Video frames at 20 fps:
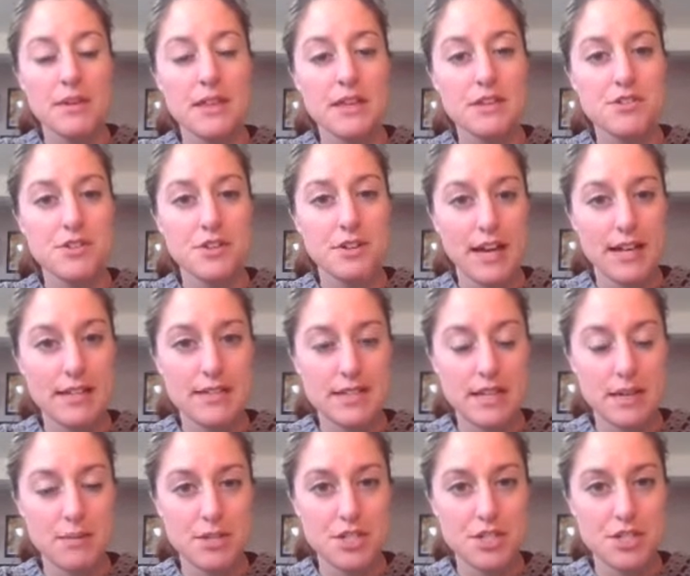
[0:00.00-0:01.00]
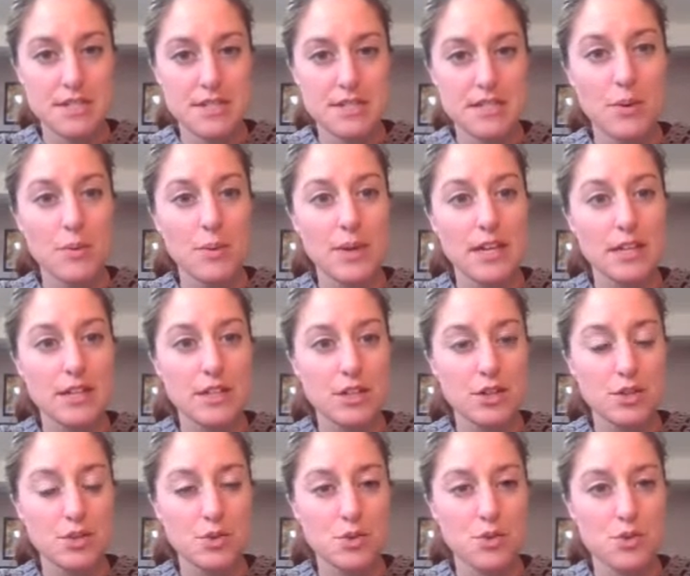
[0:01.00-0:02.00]
but these are nice images that we can
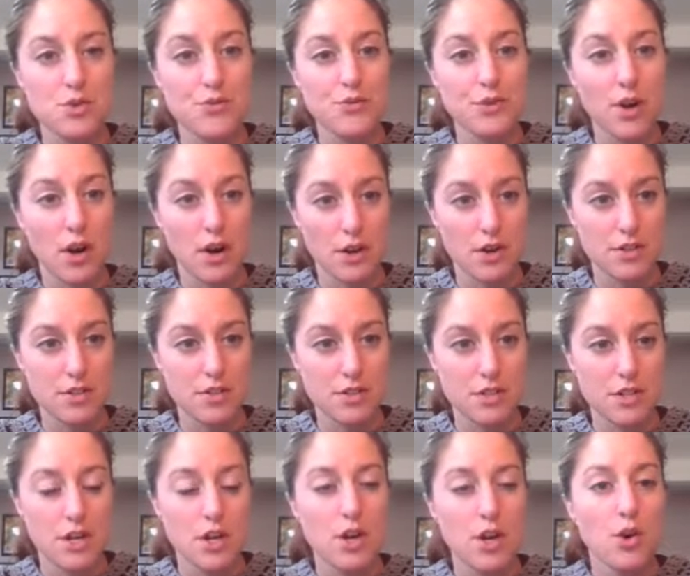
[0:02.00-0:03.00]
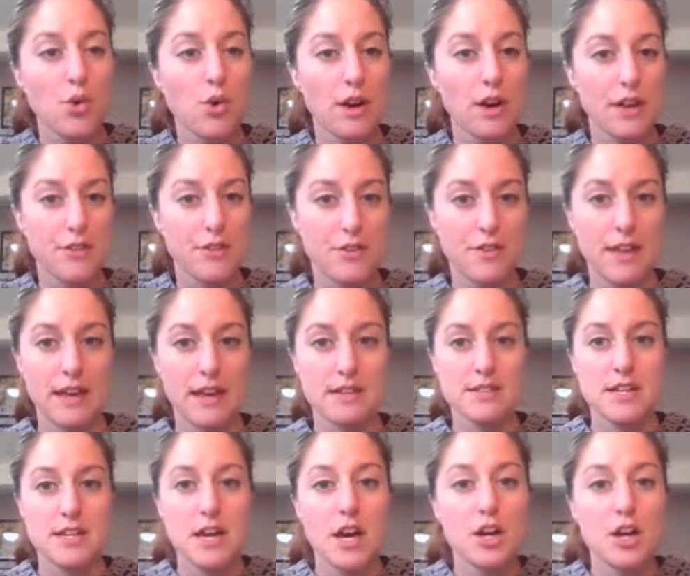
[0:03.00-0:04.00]
use for art or other things.